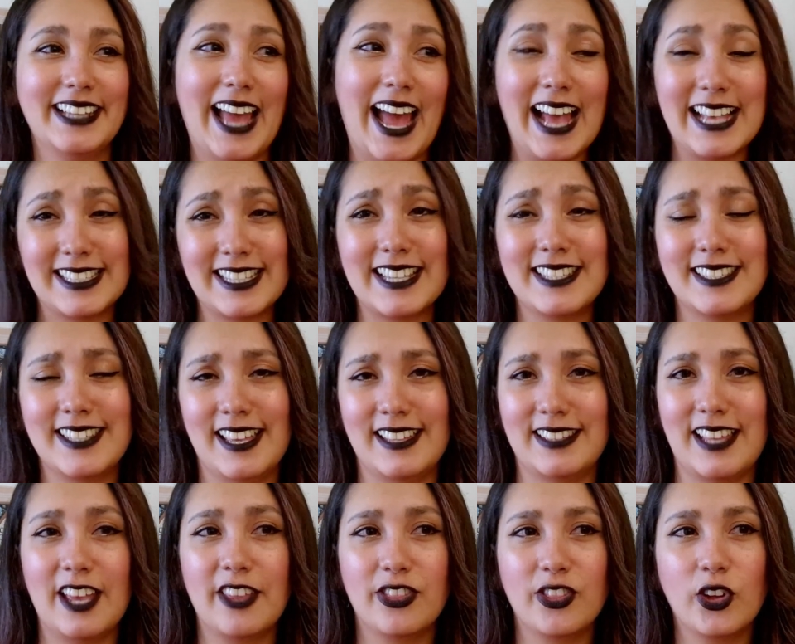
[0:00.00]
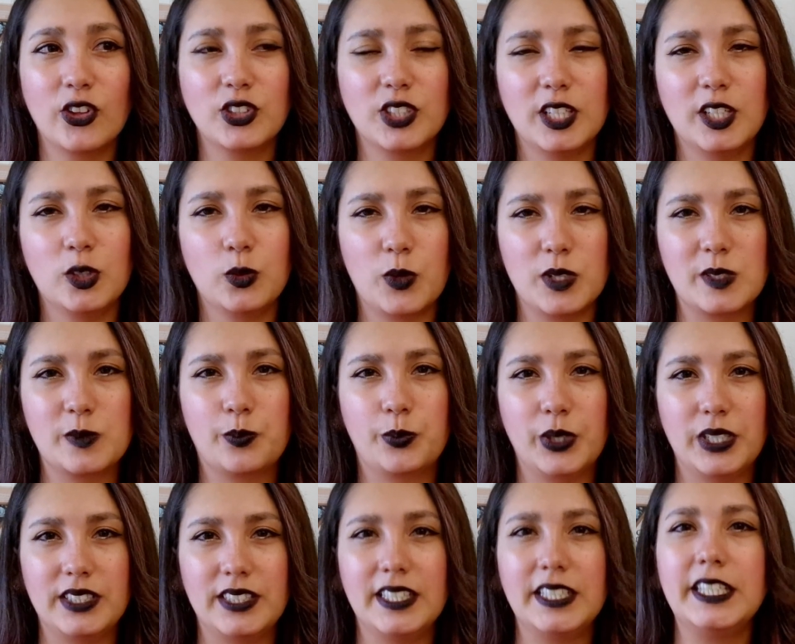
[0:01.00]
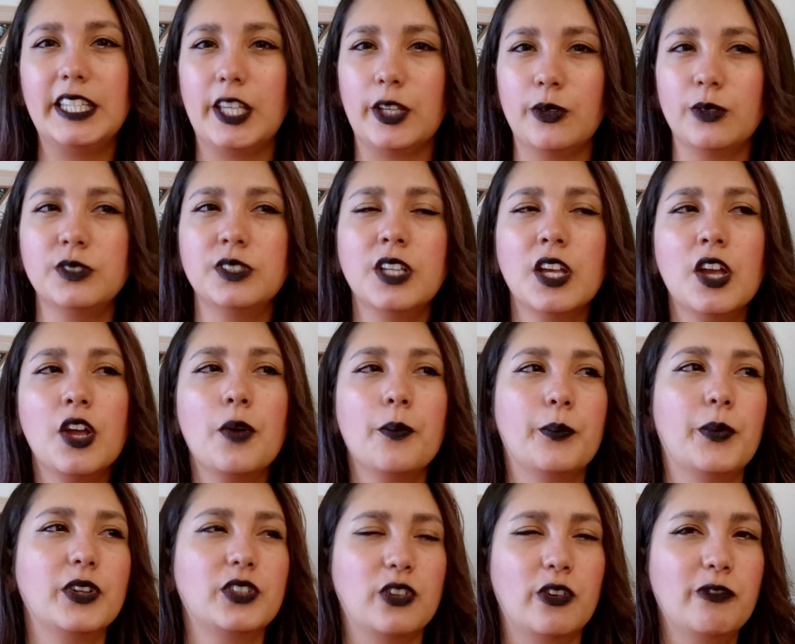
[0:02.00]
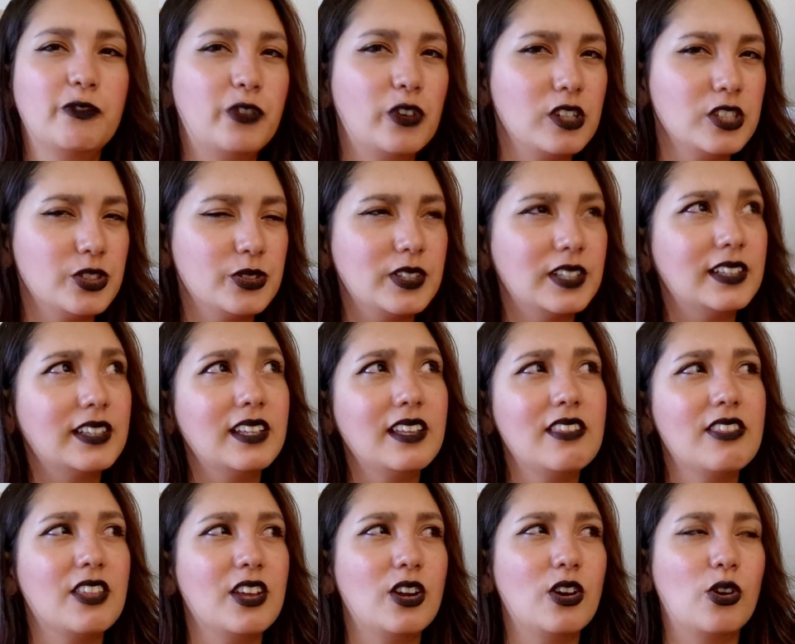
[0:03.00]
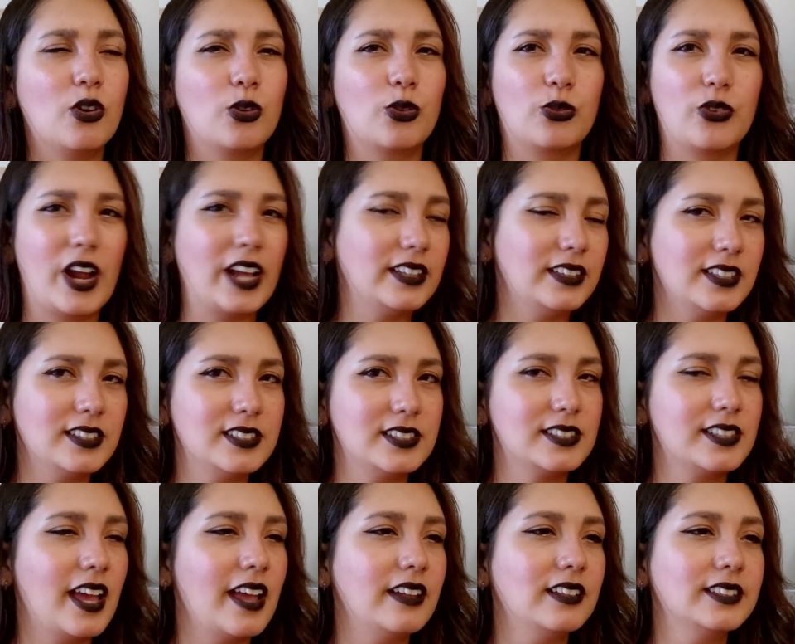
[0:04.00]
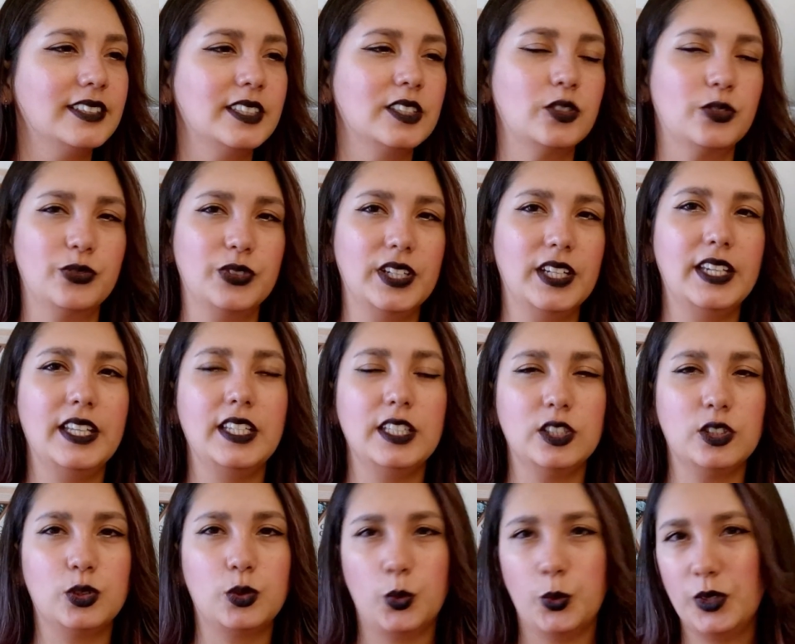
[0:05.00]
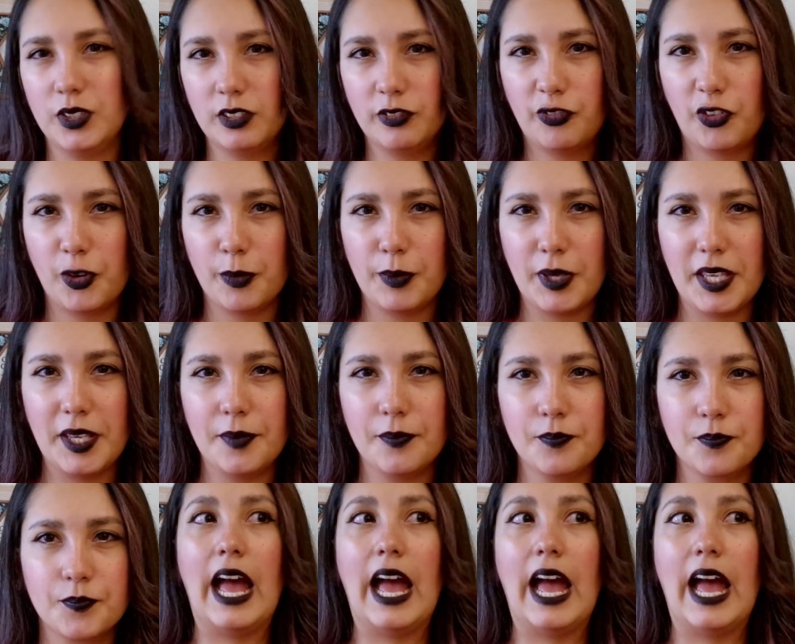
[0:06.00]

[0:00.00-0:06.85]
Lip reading: As I said, I thought it was pretty cute, but unfortunately the writing style didn't really do it for me.